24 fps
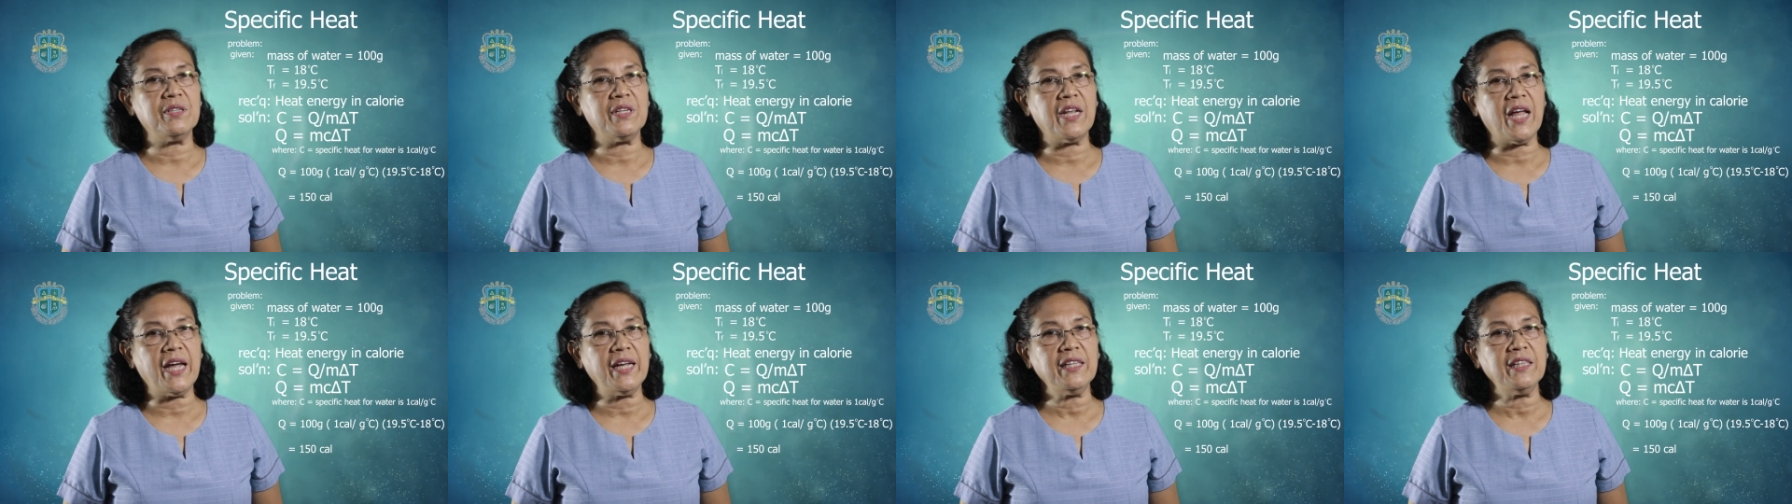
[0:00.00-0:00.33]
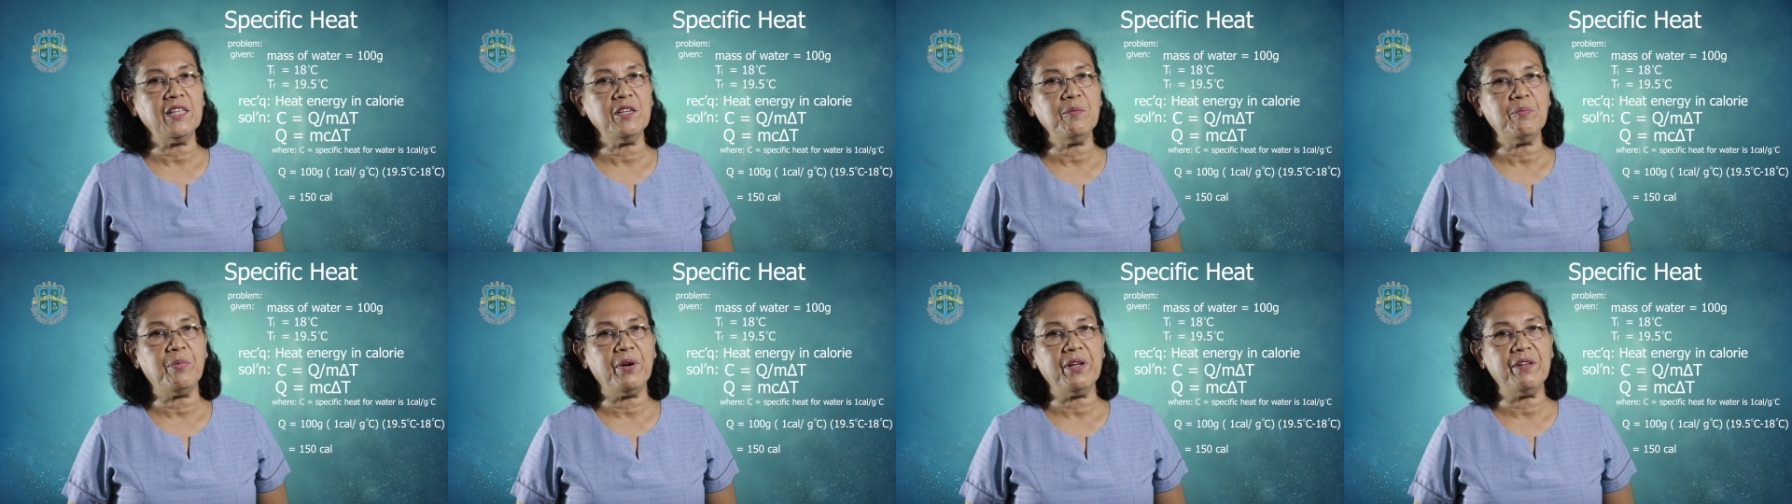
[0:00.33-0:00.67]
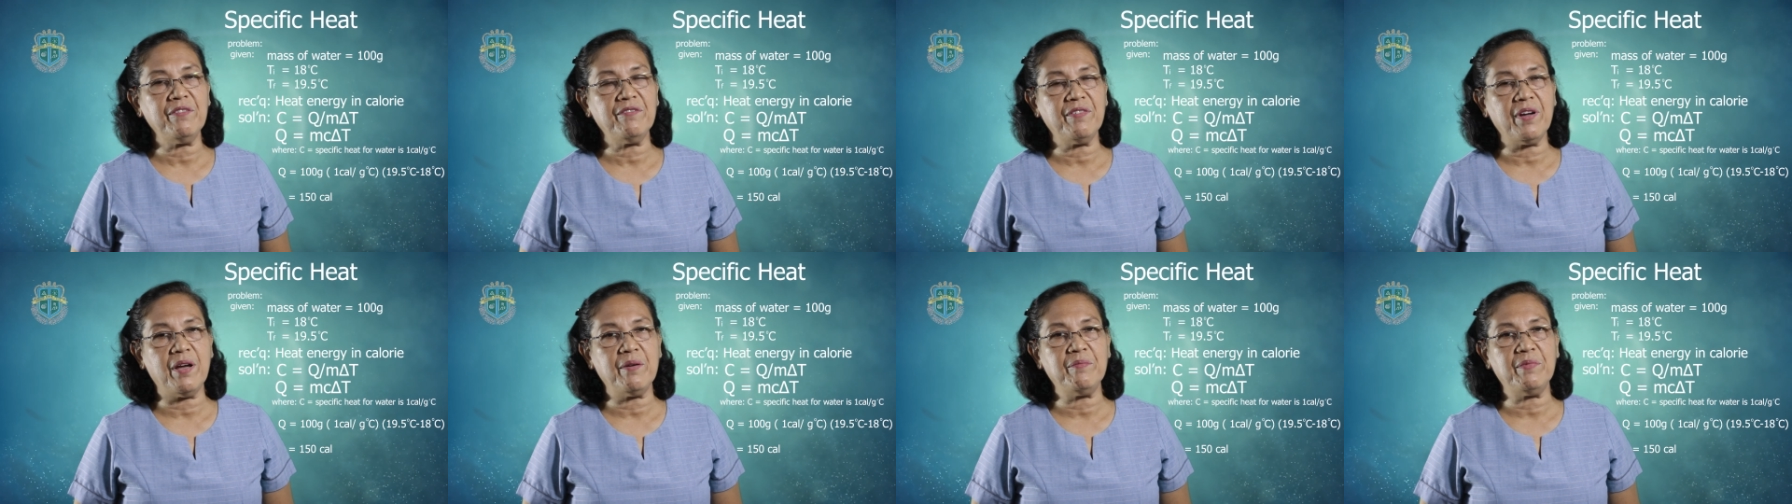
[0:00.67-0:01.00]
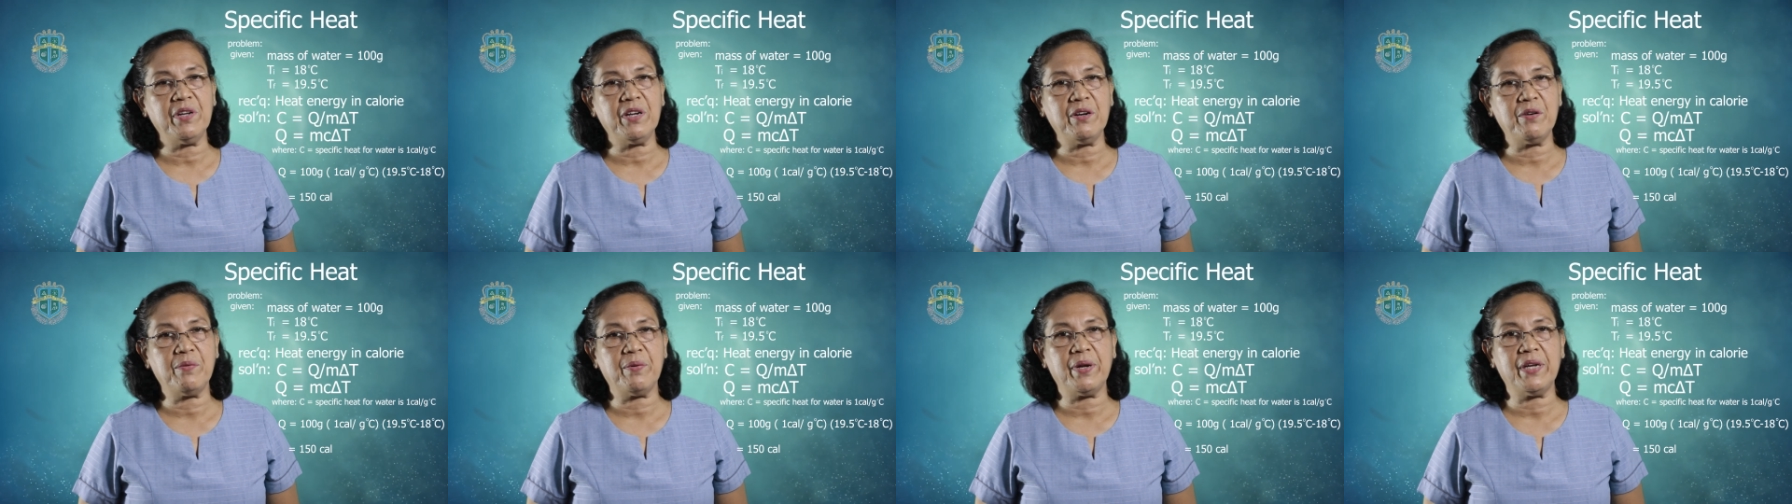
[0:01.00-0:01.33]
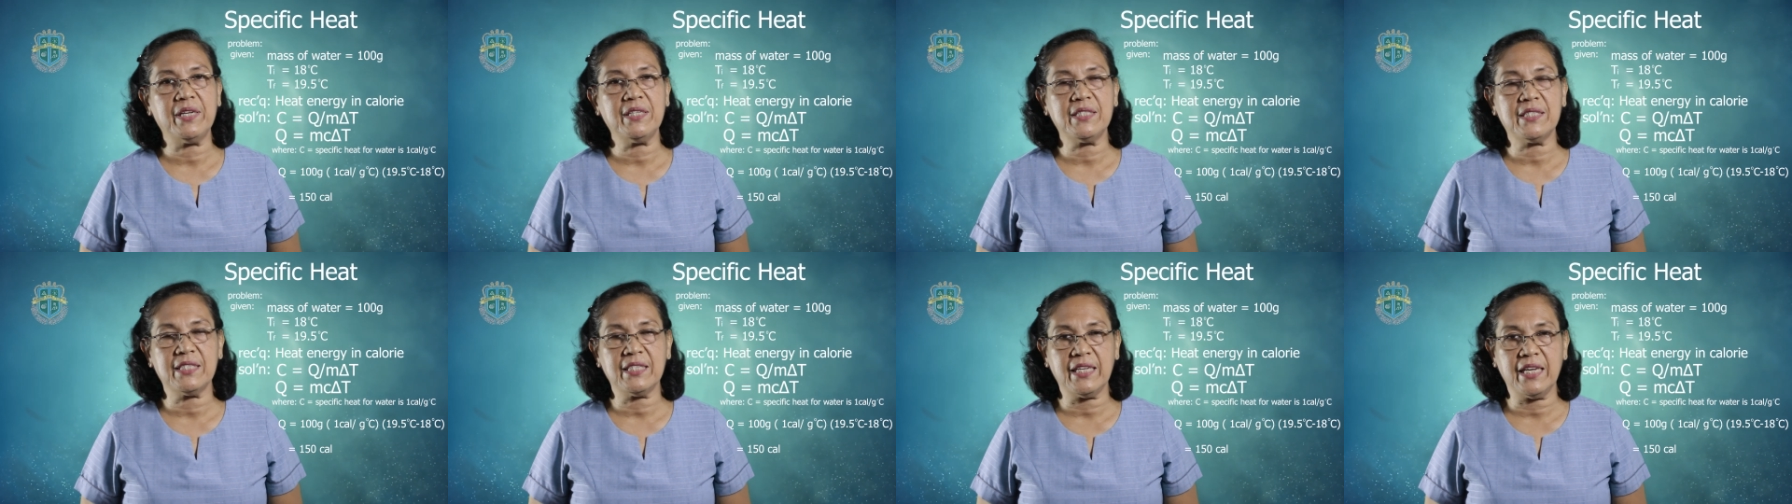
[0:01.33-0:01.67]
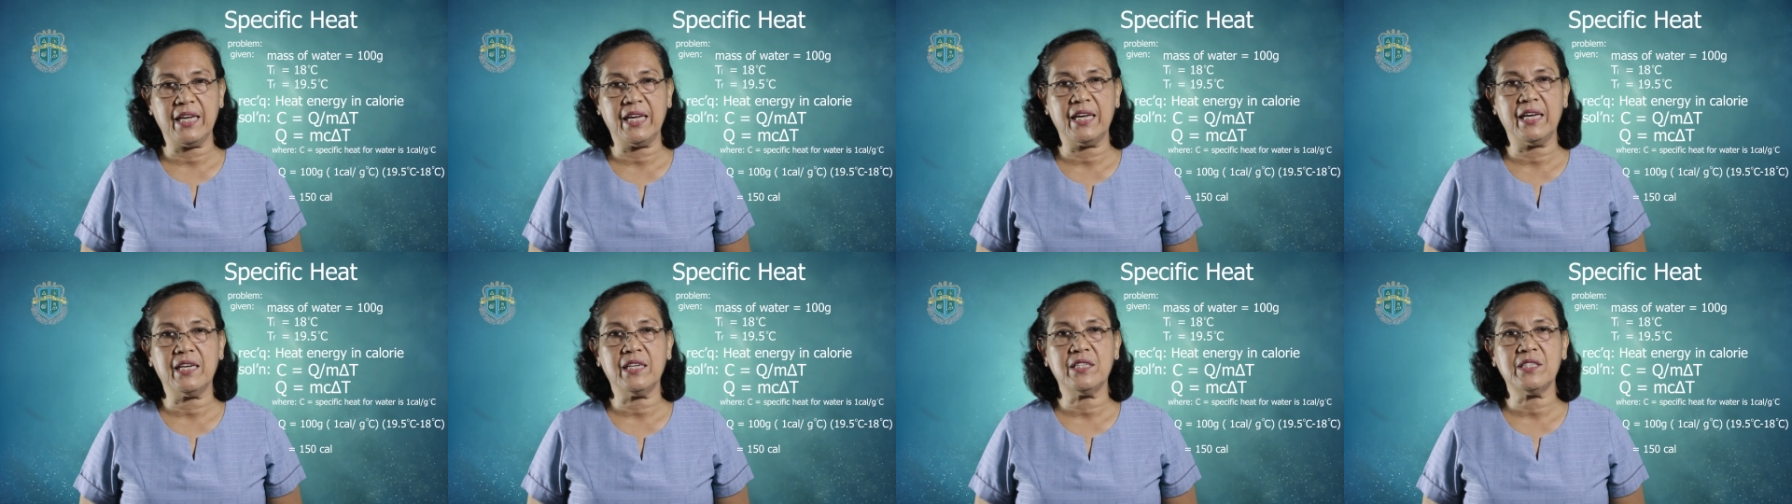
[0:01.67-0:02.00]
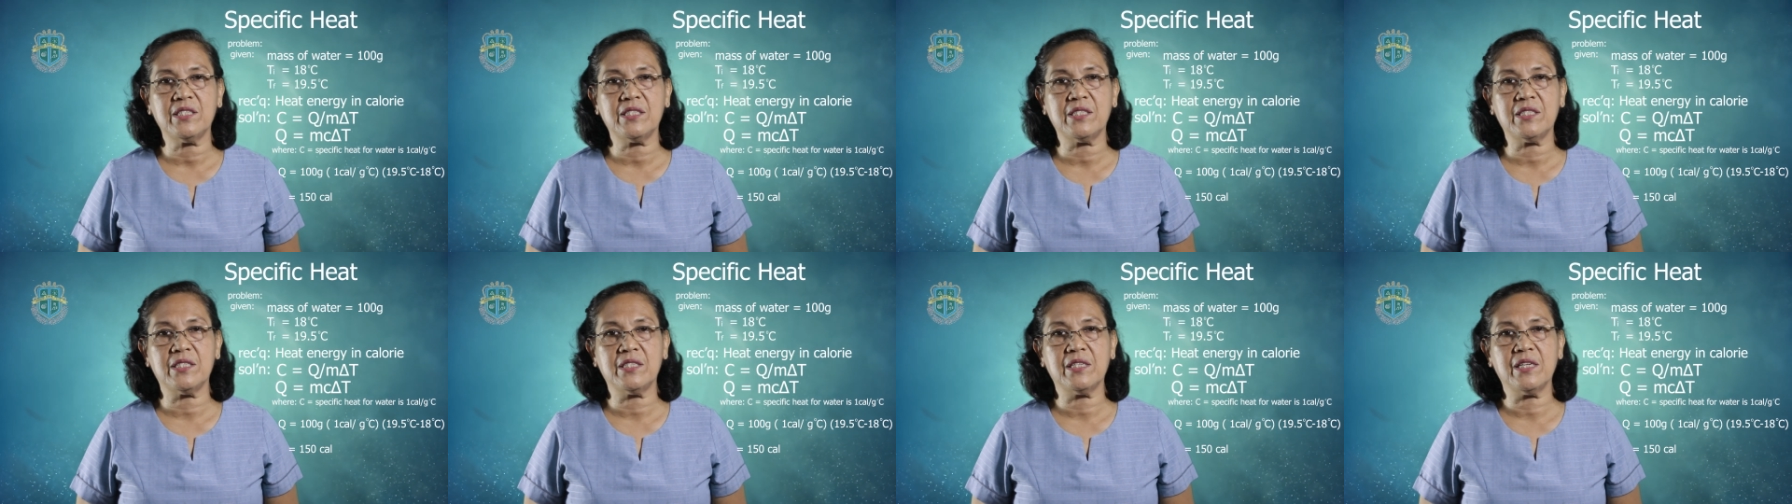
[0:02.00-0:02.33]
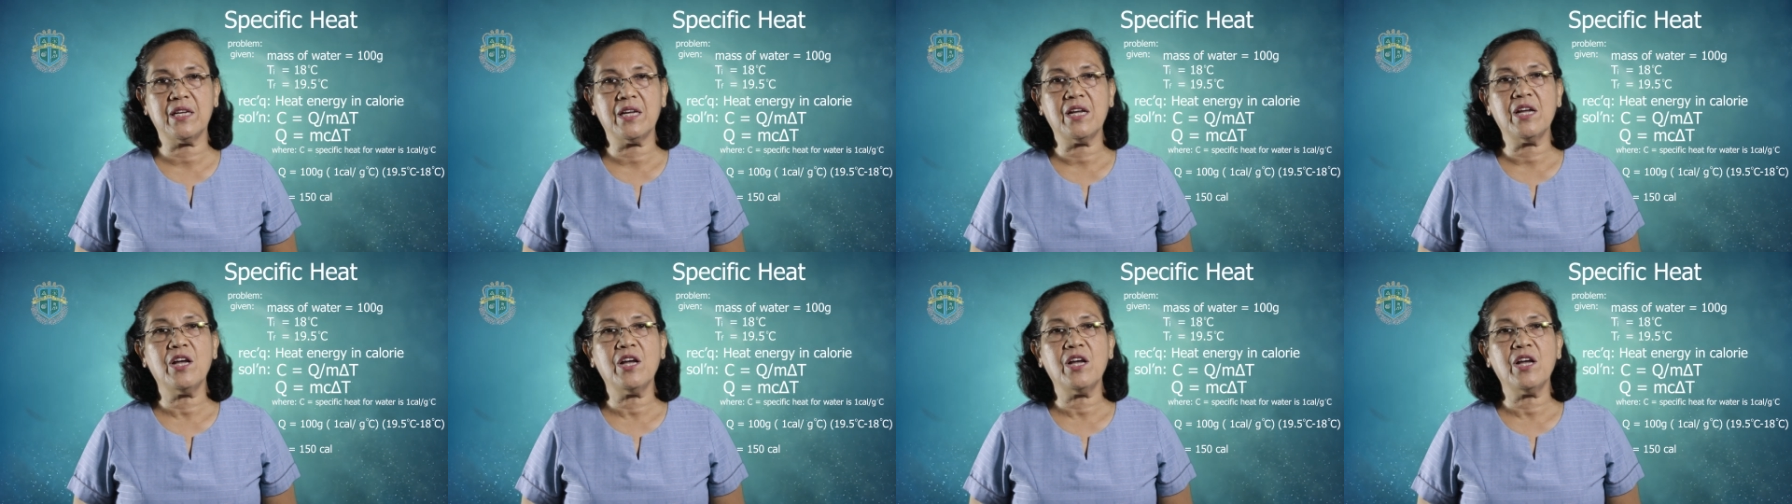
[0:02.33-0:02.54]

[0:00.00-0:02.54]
19.5 degrees is